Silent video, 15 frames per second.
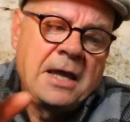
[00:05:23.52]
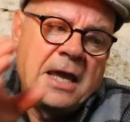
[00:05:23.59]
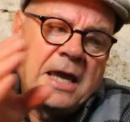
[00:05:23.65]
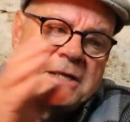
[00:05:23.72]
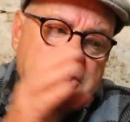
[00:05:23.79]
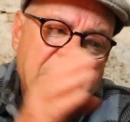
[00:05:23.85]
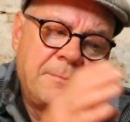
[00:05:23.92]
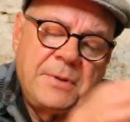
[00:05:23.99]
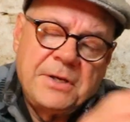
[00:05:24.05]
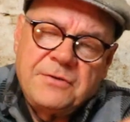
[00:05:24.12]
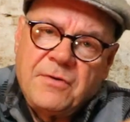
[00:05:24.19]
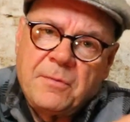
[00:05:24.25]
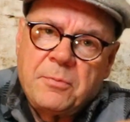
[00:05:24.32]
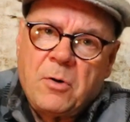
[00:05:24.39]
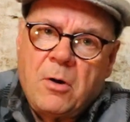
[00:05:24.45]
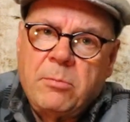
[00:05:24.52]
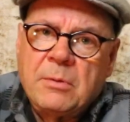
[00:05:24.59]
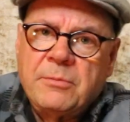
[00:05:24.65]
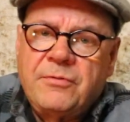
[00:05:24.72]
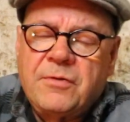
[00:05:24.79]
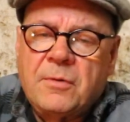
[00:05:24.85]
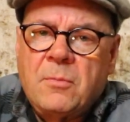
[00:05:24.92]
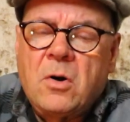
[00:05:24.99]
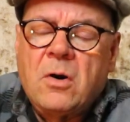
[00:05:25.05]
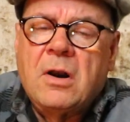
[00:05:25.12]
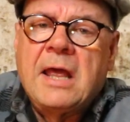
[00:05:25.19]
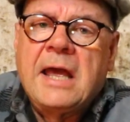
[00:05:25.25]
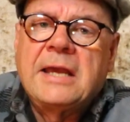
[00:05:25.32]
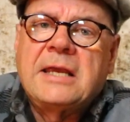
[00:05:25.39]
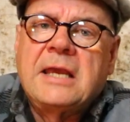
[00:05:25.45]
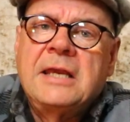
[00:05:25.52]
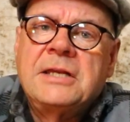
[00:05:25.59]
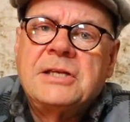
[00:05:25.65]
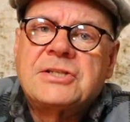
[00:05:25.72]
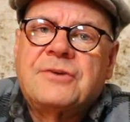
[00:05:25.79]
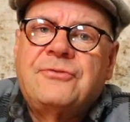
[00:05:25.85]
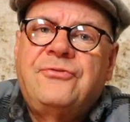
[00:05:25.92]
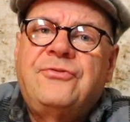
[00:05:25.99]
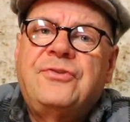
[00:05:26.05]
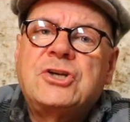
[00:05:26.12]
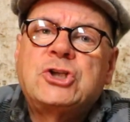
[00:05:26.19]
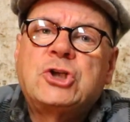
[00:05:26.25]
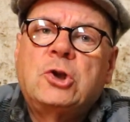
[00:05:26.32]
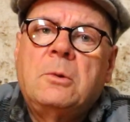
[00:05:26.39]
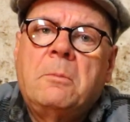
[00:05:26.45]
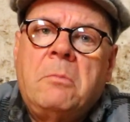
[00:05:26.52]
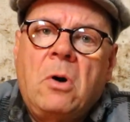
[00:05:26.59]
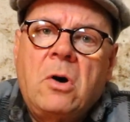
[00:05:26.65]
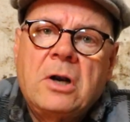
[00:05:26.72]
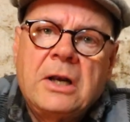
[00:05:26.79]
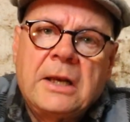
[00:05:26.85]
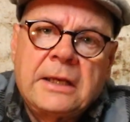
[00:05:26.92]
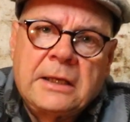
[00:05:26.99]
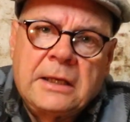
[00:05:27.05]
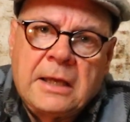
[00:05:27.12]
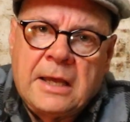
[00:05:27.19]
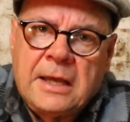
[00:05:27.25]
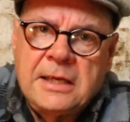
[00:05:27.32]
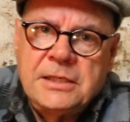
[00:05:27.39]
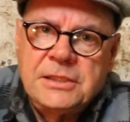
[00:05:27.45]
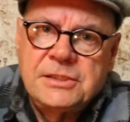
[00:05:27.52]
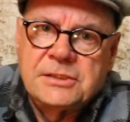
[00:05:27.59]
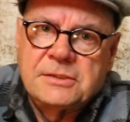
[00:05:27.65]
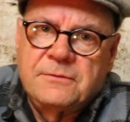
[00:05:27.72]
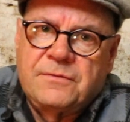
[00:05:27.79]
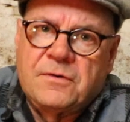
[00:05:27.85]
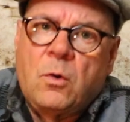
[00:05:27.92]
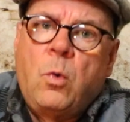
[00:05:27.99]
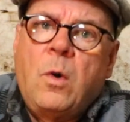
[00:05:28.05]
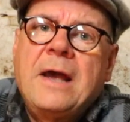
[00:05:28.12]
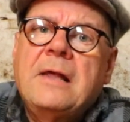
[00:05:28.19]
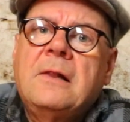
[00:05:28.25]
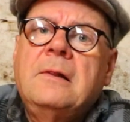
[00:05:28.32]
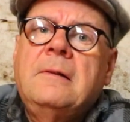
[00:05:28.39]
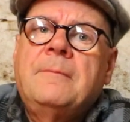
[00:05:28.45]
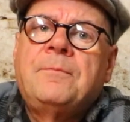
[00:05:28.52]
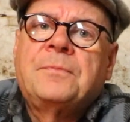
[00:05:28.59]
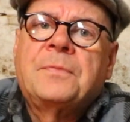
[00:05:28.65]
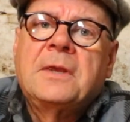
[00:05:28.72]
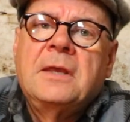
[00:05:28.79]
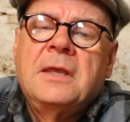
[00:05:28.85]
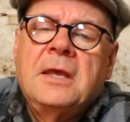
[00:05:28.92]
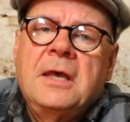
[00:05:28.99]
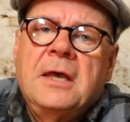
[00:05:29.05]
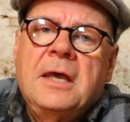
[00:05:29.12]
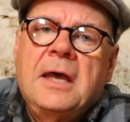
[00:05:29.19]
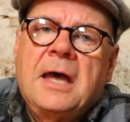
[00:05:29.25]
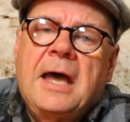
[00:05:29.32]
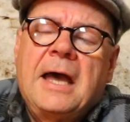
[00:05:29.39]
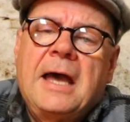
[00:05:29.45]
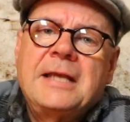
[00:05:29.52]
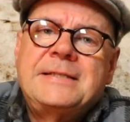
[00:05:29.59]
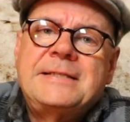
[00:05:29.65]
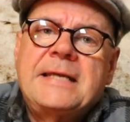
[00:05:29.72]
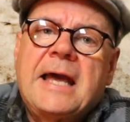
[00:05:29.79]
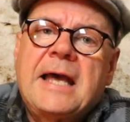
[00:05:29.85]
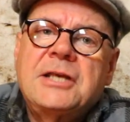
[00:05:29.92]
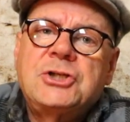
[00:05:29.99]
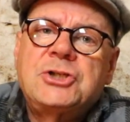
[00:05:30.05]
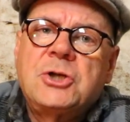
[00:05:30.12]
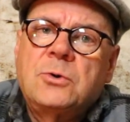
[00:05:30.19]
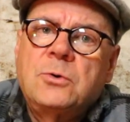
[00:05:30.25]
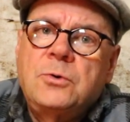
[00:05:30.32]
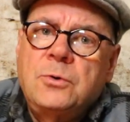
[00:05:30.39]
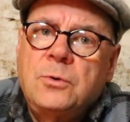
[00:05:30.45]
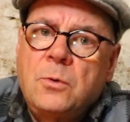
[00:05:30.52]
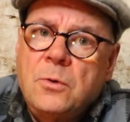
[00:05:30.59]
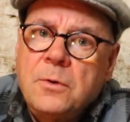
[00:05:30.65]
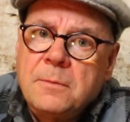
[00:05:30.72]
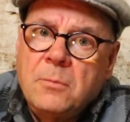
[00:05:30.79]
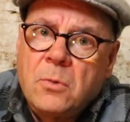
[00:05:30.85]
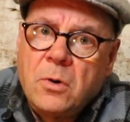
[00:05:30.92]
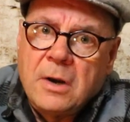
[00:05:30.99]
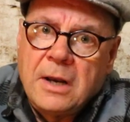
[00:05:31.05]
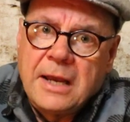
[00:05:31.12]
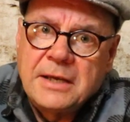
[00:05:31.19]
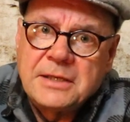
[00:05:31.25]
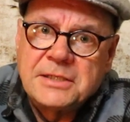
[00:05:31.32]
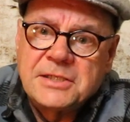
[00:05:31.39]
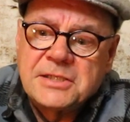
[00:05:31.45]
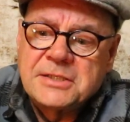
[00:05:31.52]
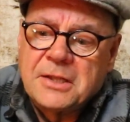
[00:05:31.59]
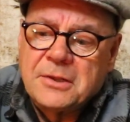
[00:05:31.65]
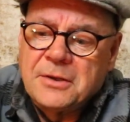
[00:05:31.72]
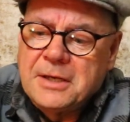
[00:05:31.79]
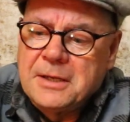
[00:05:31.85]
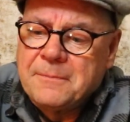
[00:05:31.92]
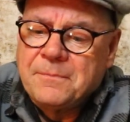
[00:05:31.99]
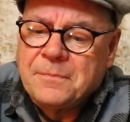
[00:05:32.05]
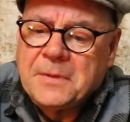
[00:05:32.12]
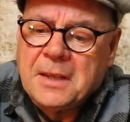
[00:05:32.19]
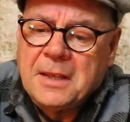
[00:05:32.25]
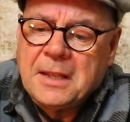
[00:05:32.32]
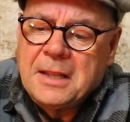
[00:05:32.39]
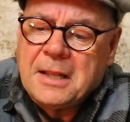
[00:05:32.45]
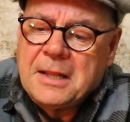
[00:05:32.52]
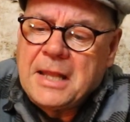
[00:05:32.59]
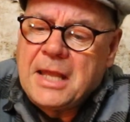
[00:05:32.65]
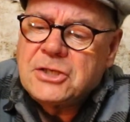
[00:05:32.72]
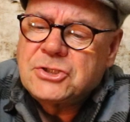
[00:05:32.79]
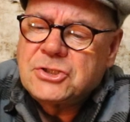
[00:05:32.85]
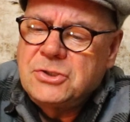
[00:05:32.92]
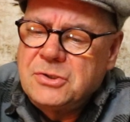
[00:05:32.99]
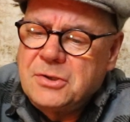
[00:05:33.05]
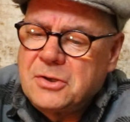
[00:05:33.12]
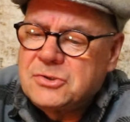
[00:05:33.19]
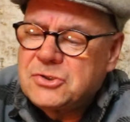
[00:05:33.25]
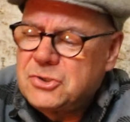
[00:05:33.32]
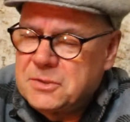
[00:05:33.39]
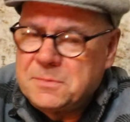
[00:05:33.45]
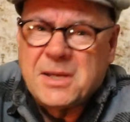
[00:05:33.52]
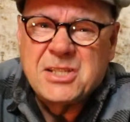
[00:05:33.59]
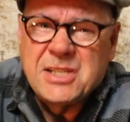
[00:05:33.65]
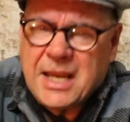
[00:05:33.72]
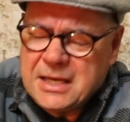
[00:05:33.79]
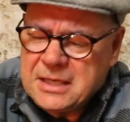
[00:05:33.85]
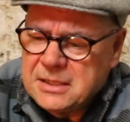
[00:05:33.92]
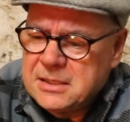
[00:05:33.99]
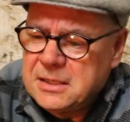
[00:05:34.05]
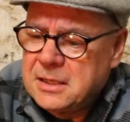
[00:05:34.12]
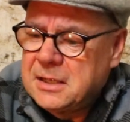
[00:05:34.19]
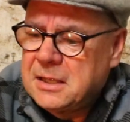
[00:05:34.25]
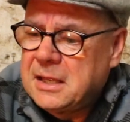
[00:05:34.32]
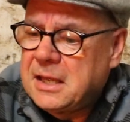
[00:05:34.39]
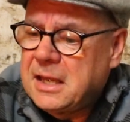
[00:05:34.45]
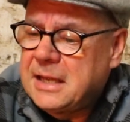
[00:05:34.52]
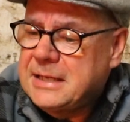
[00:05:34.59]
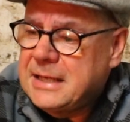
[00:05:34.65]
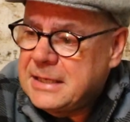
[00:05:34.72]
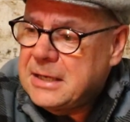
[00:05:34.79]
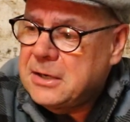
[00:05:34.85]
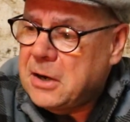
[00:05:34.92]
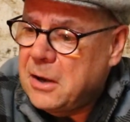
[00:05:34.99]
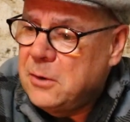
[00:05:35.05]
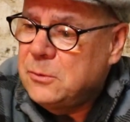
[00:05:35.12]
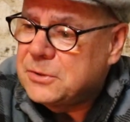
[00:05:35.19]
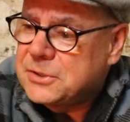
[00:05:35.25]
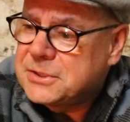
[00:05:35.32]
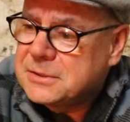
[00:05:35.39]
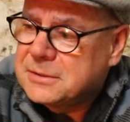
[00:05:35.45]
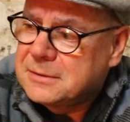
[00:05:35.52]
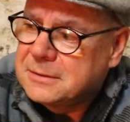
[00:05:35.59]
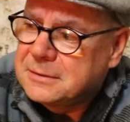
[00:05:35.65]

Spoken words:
It's a bit of a problem for Mortlach in its official bottling guise. For a while, Diageo, who own Mortlach Distillery, excuse me a second, a yen are out.